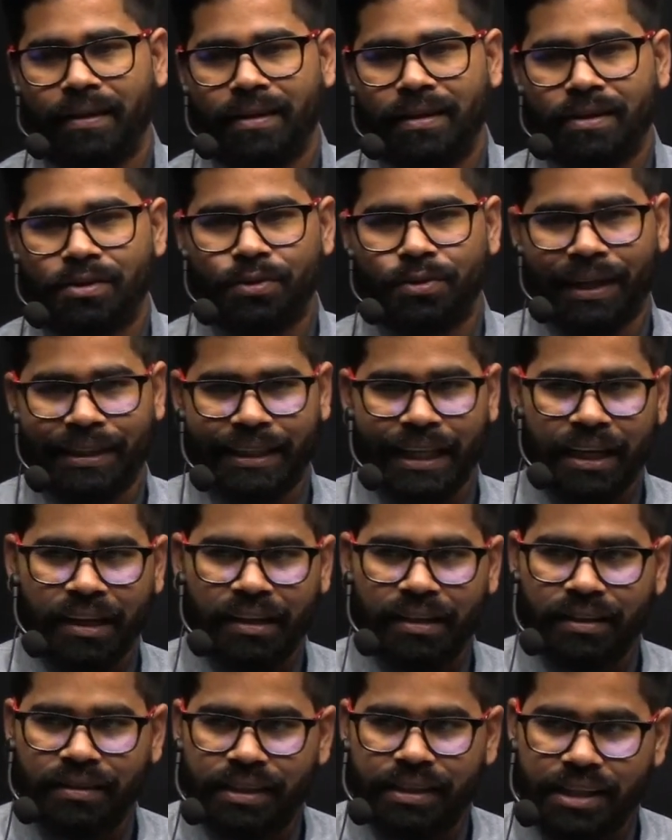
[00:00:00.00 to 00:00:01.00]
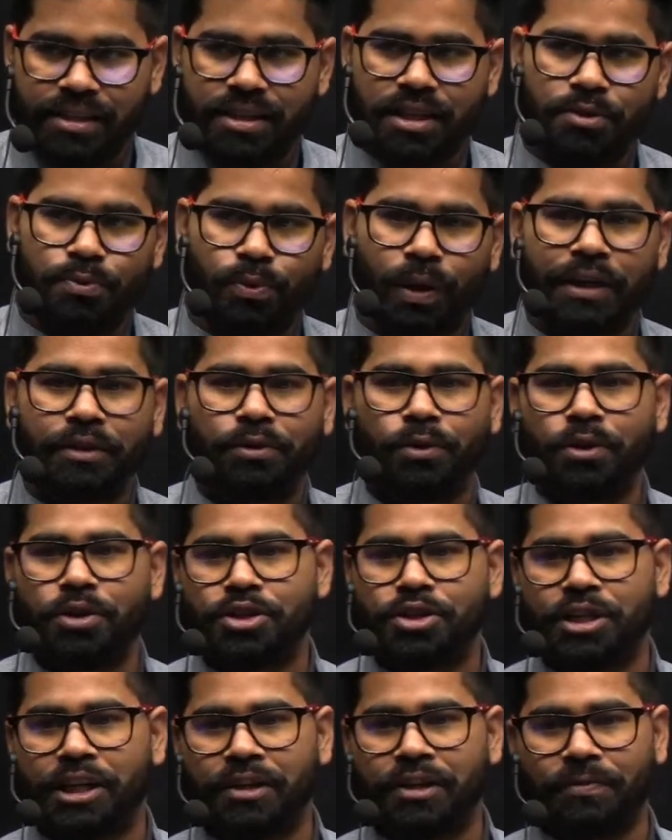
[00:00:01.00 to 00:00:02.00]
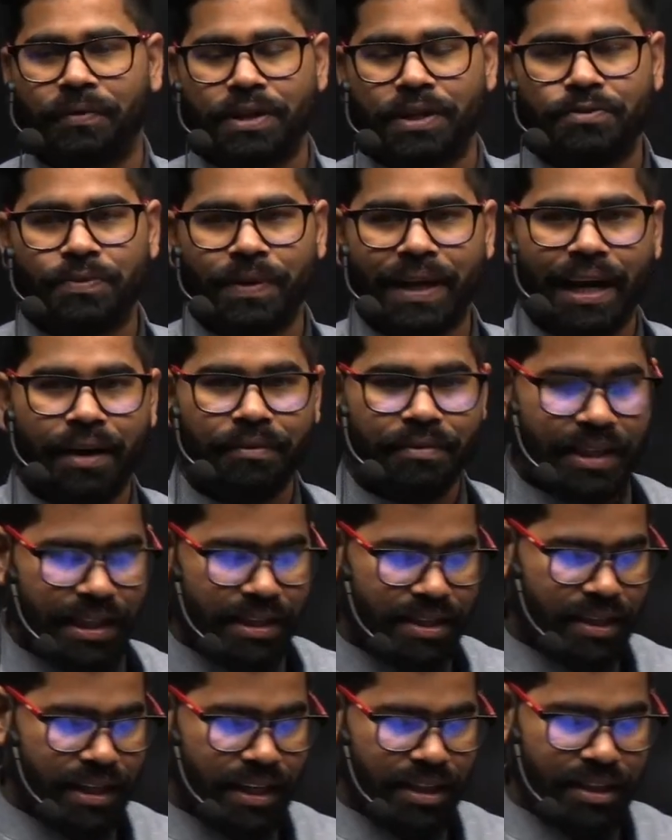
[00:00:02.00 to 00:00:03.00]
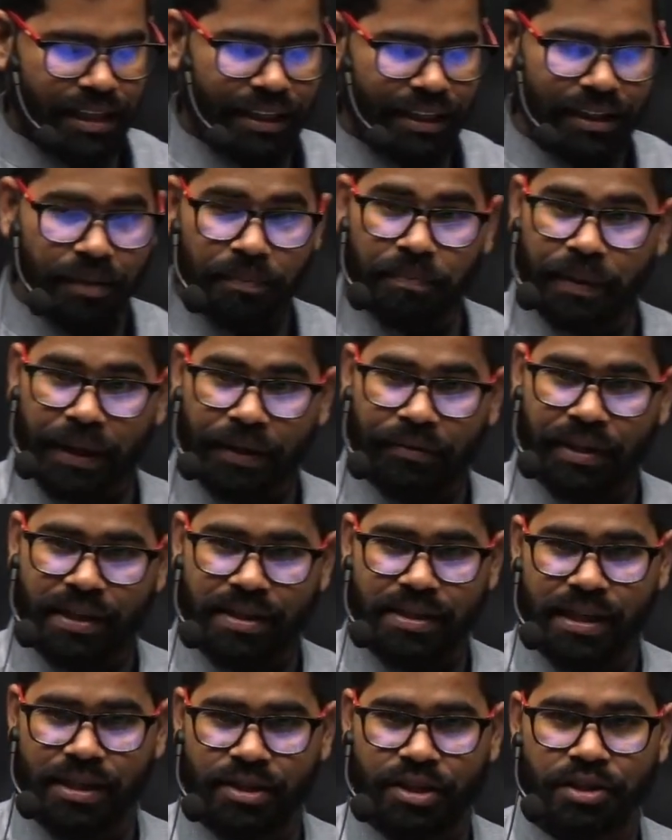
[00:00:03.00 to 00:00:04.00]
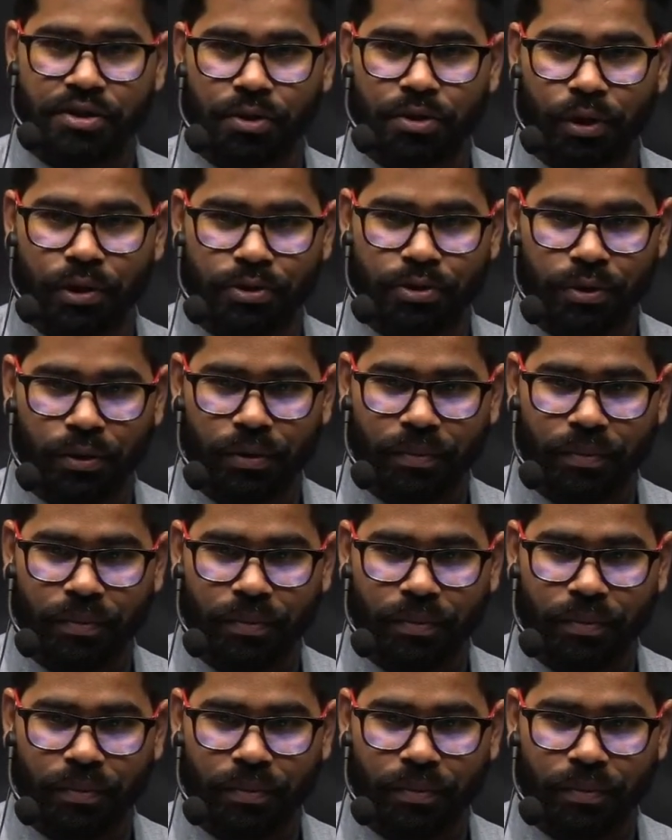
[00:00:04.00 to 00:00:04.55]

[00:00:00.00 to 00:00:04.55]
So I think this is one question which we have discussed in the previous sessions also.